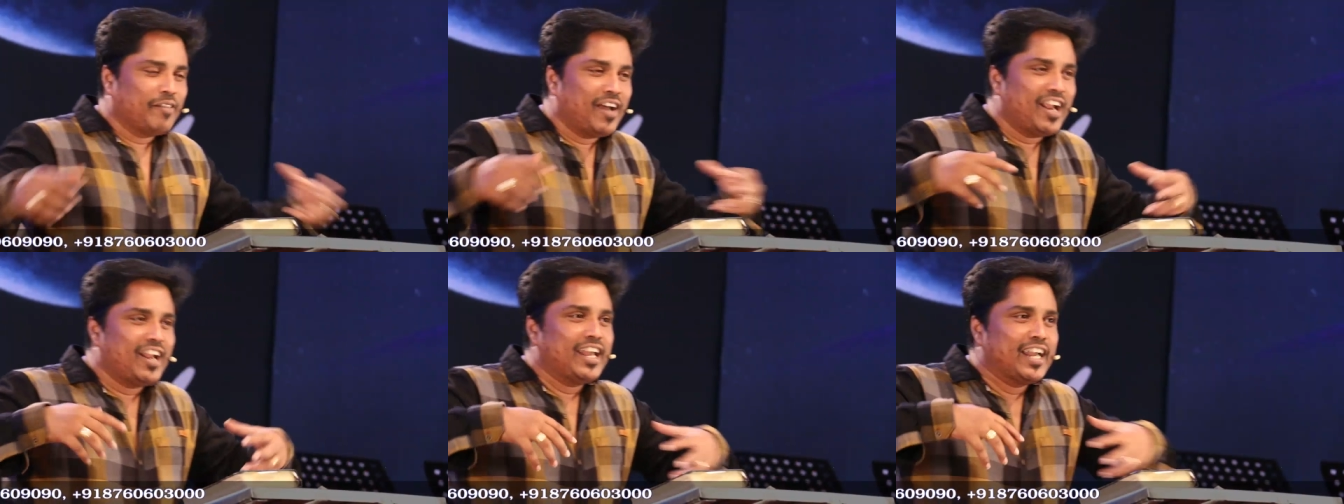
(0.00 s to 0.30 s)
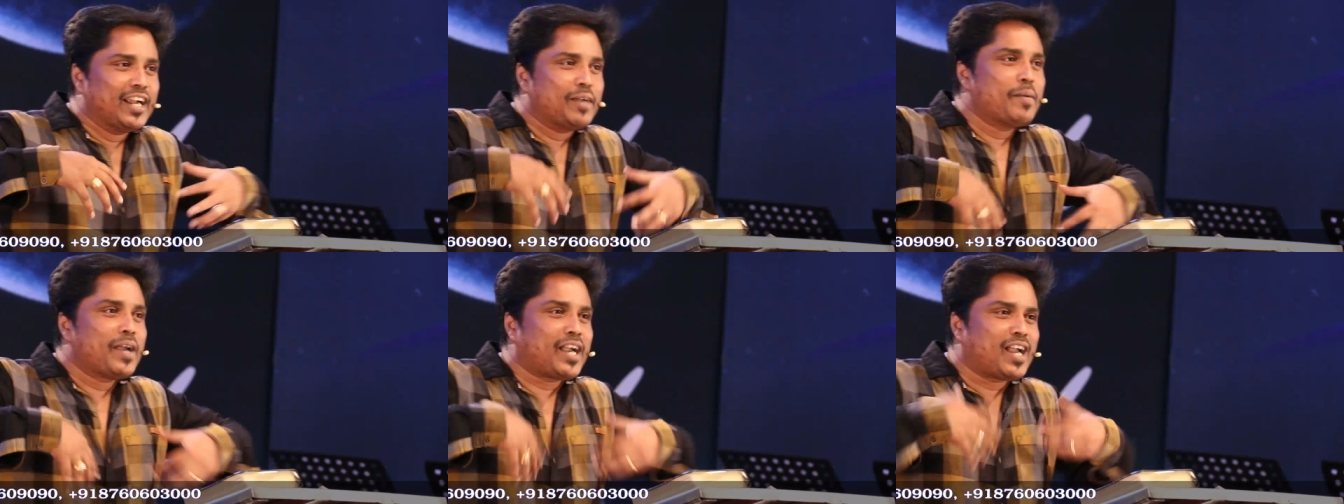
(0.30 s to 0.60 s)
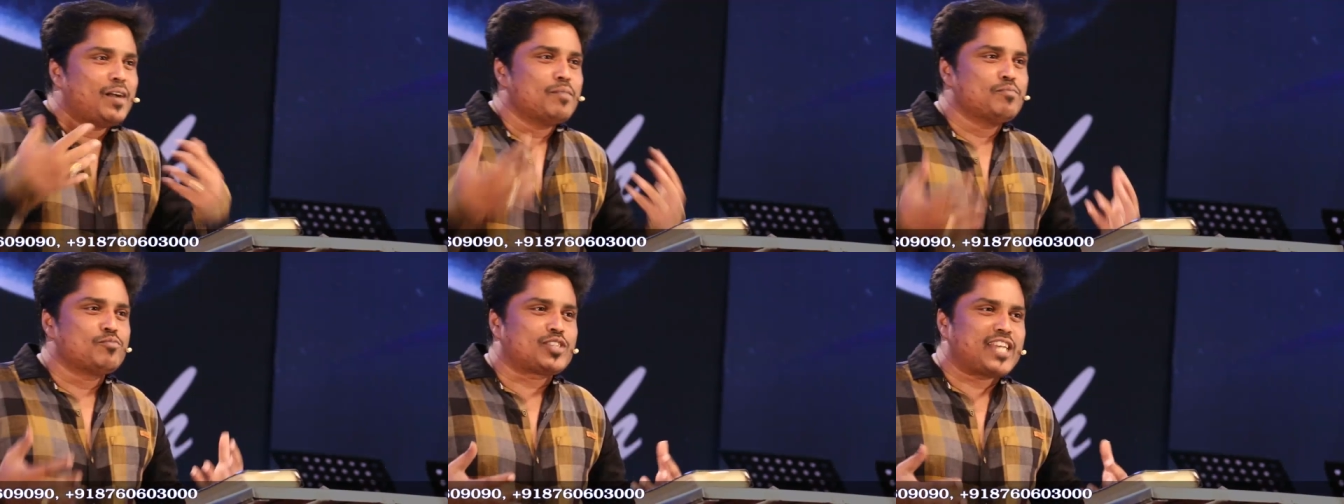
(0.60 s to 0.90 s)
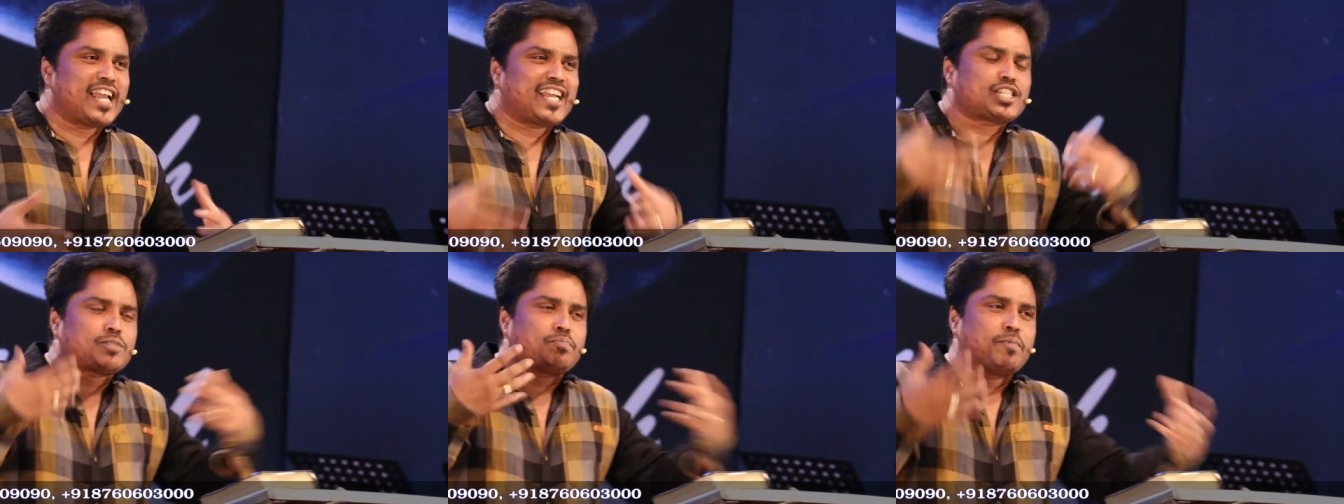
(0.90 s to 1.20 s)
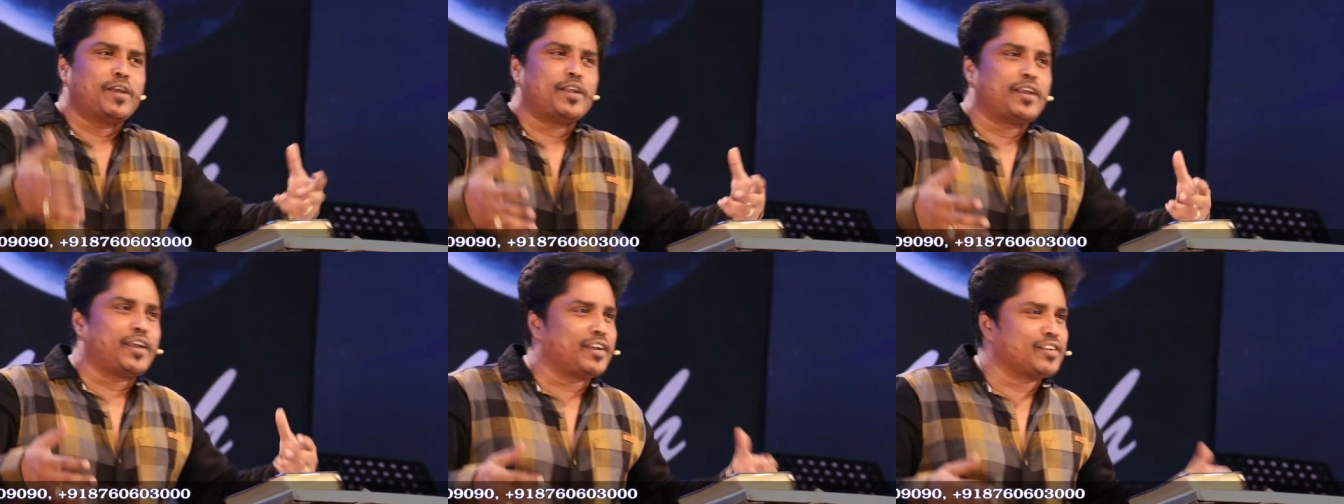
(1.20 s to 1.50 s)
When it becomes
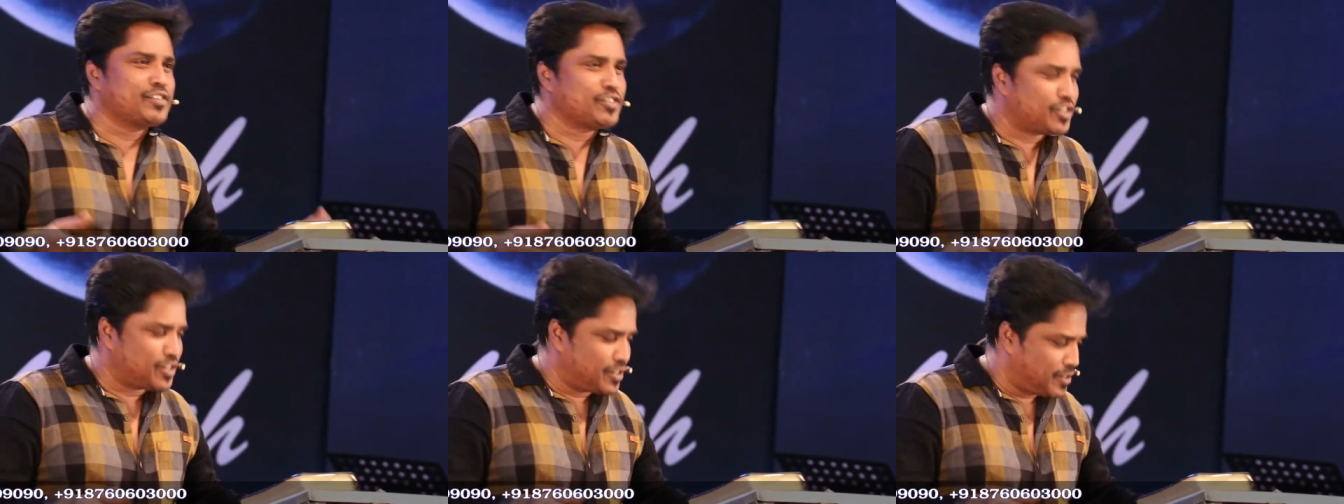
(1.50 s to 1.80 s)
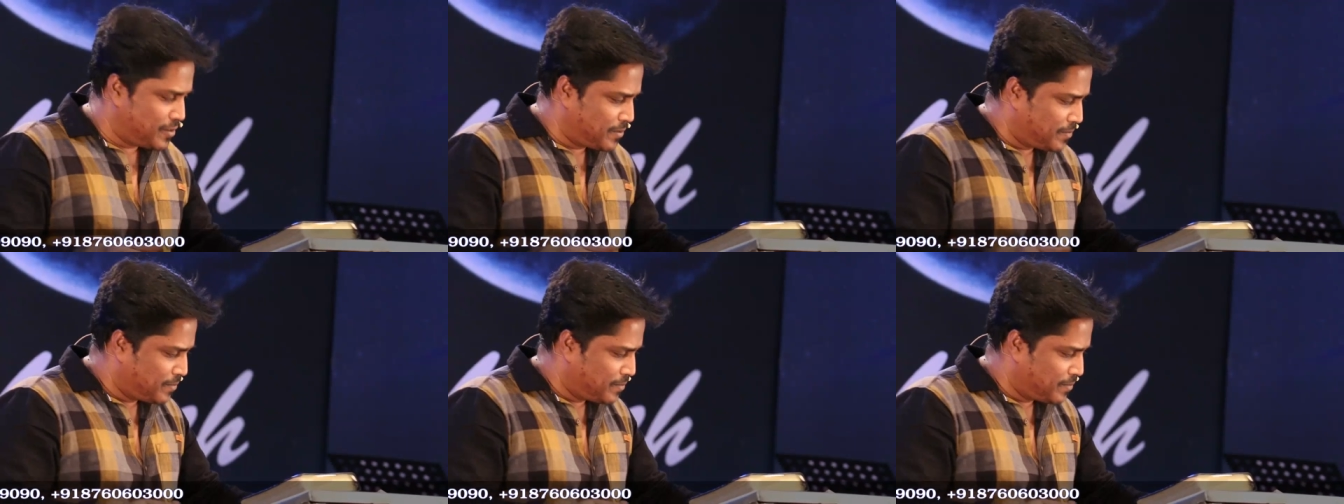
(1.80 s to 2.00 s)
experience,